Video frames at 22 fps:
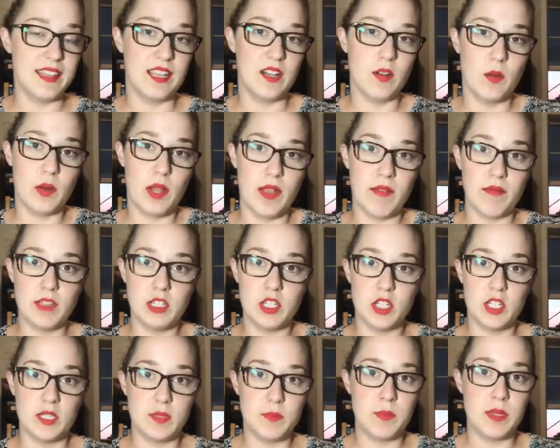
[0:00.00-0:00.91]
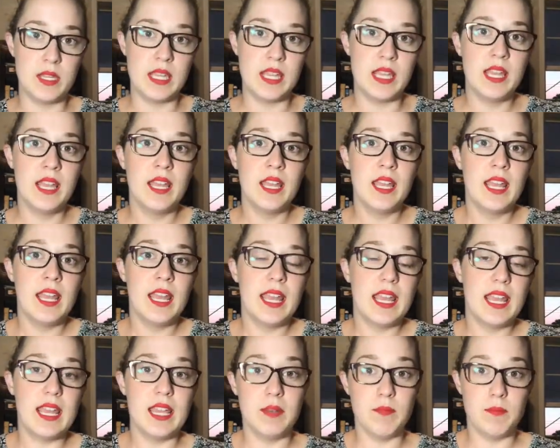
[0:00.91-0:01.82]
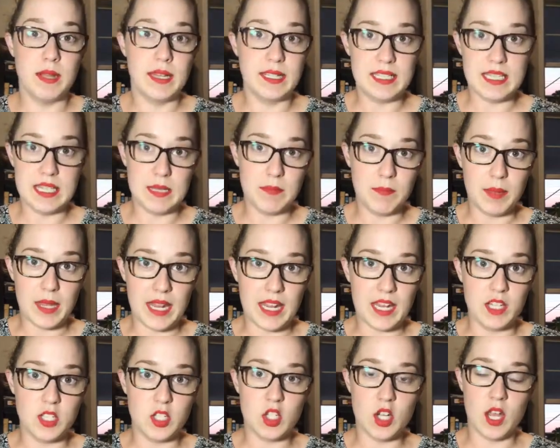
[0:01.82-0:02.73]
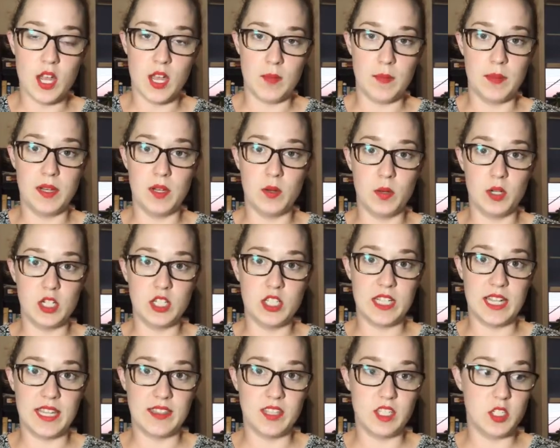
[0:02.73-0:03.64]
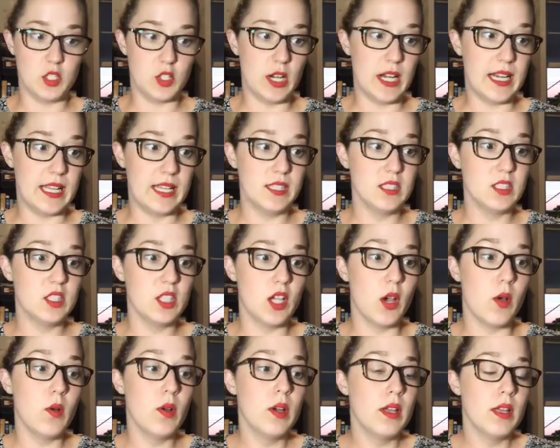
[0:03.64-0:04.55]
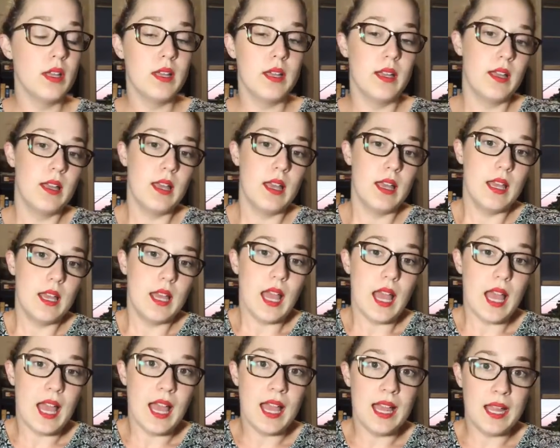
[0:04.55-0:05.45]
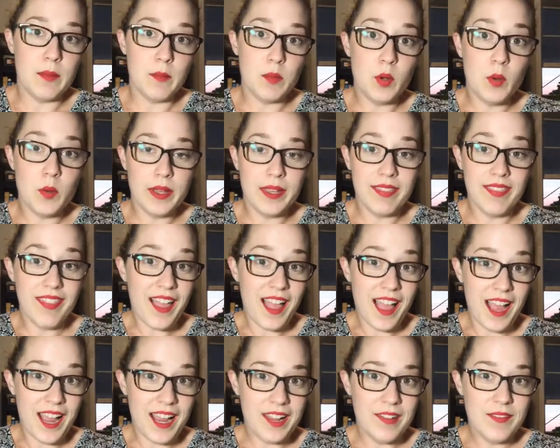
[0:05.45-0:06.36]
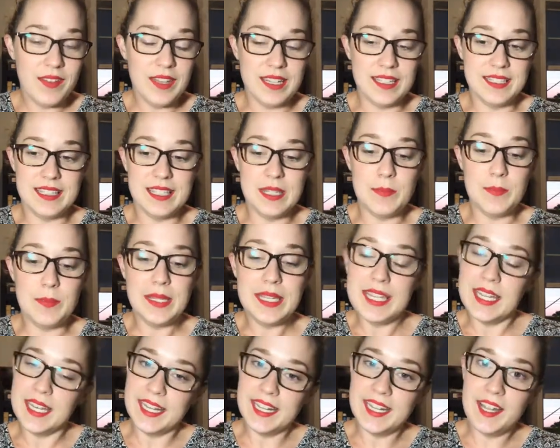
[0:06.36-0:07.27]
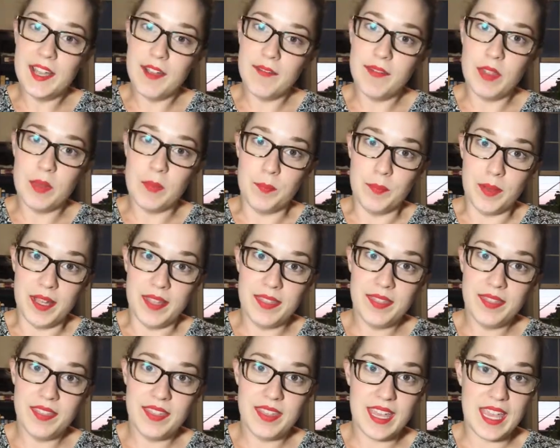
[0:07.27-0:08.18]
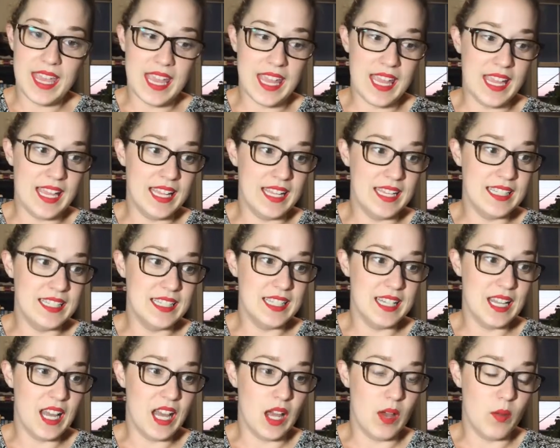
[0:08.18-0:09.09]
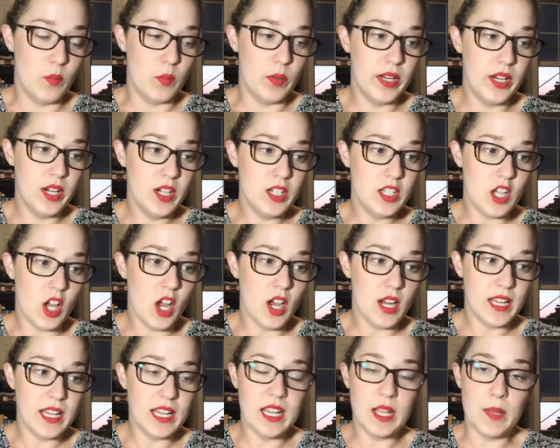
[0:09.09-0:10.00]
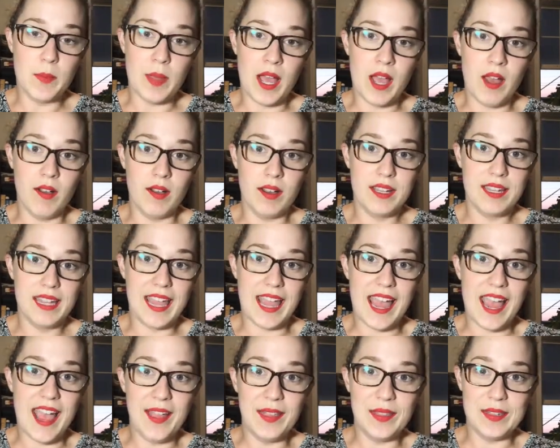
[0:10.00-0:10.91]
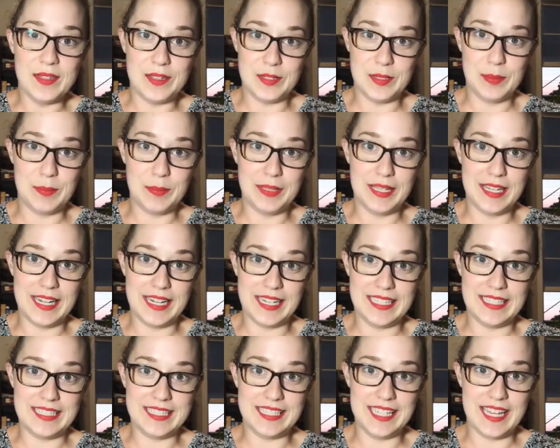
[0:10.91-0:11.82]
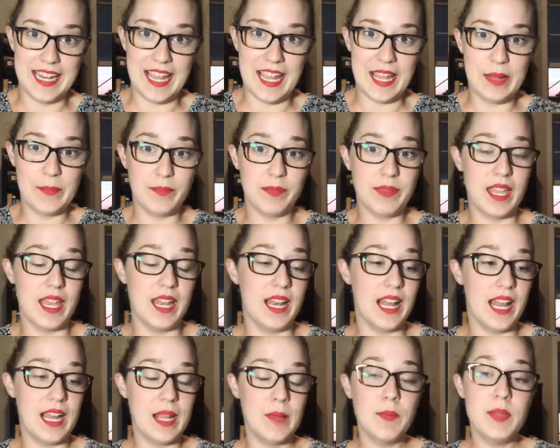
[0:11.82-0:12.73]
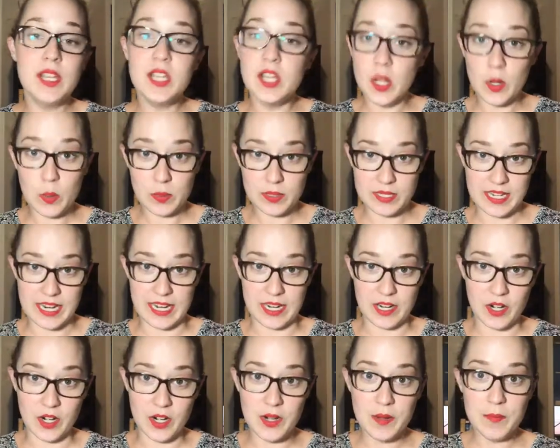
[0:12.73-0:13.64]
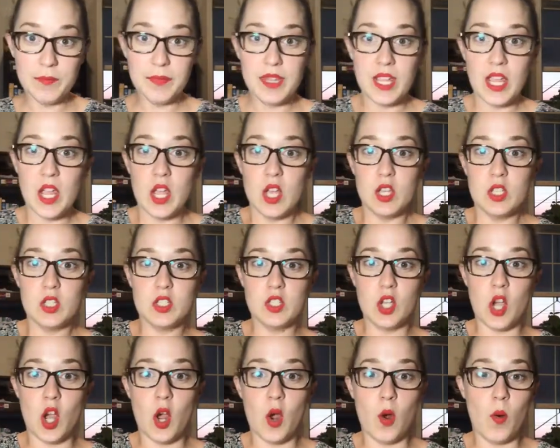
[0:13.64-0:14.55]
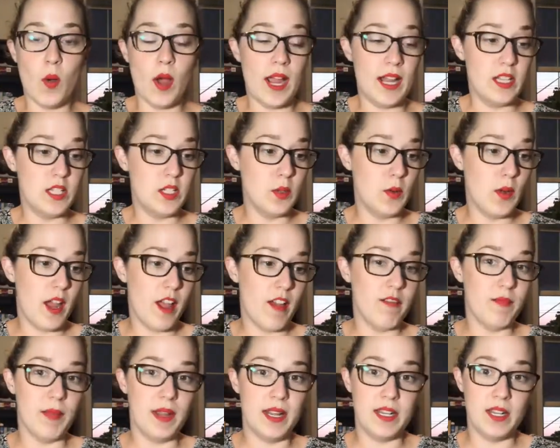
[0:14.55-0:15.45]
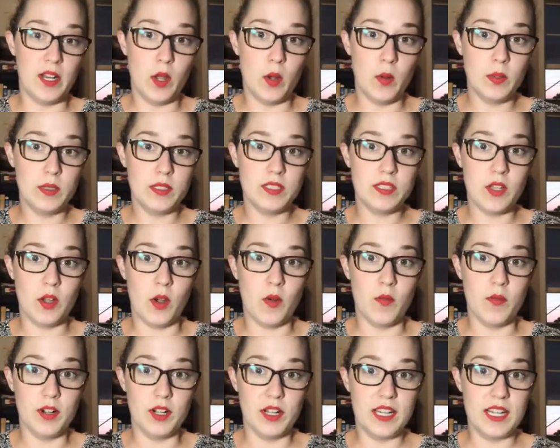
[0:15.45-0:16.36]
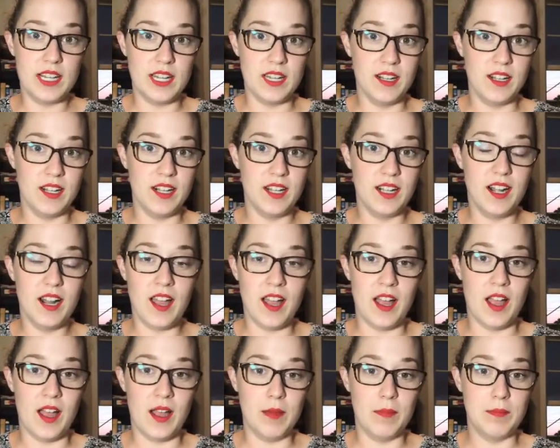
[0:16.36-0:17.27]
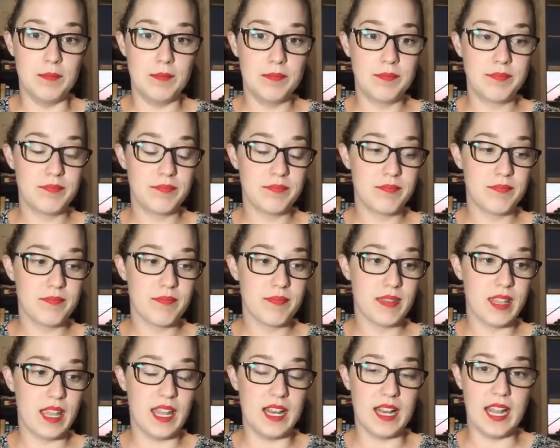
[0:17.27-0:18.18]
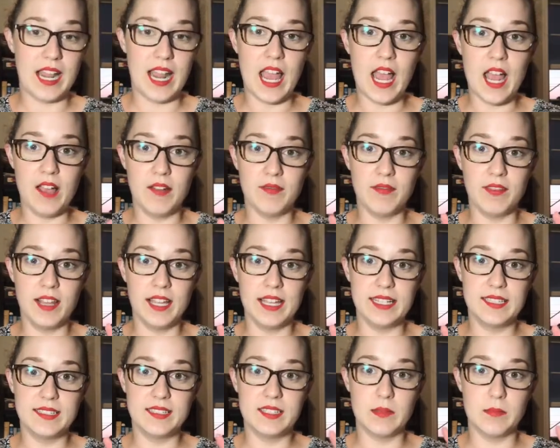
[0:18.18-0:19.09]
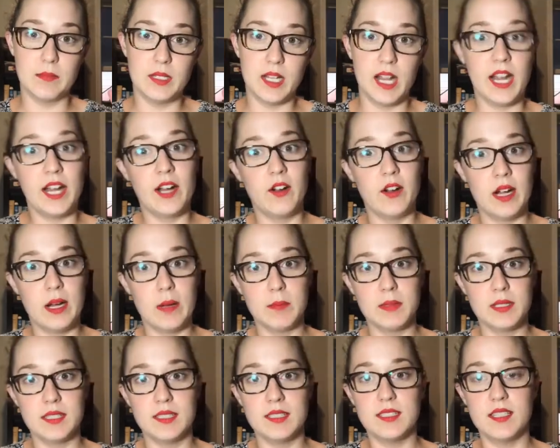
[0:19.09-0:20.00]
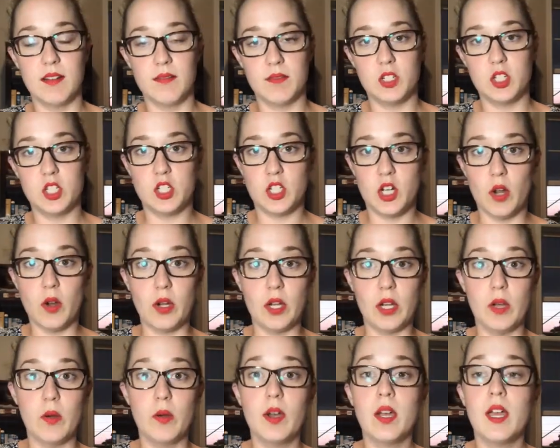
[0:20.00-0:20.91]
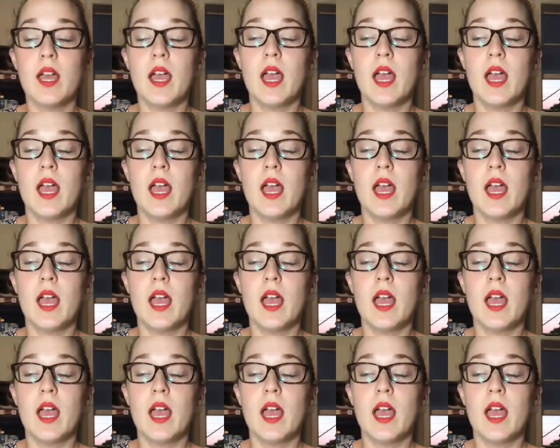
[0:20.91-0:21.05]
They don't have to just be in my team page in order to get this training. So I am going live. It is the beginning of the month, and we are talking about calendar planning today. And I am a note taker, so I do have my notes over here, and I have like some diagrams and stuff to show you.